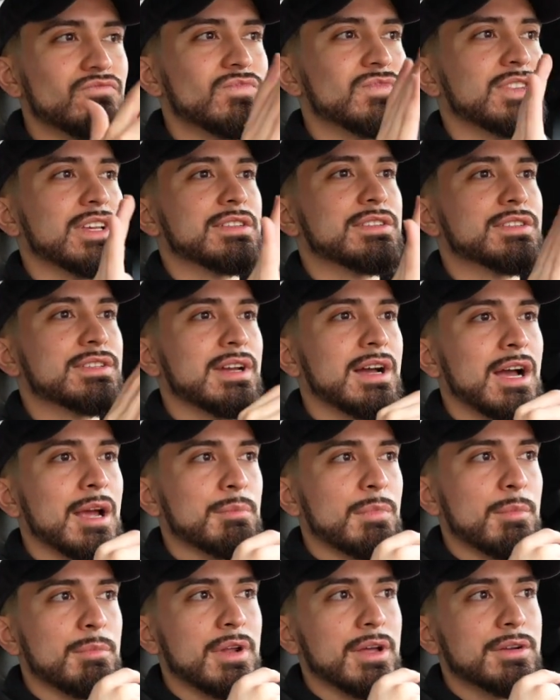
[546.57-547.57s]
take
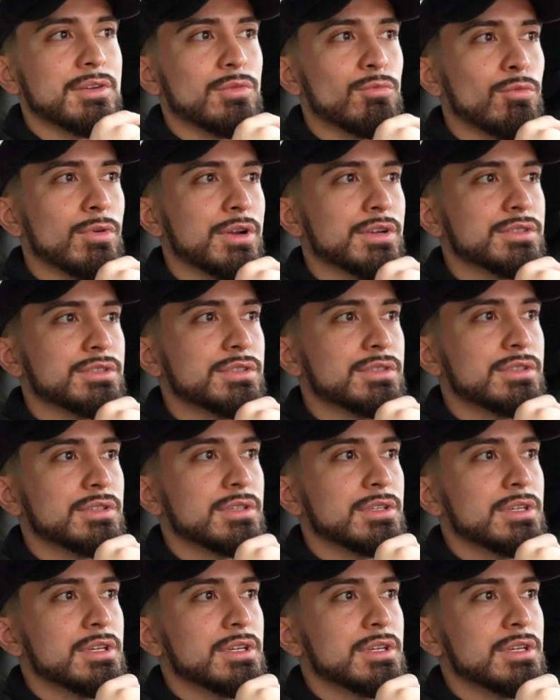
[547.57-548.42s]
time. I'm not in a rush,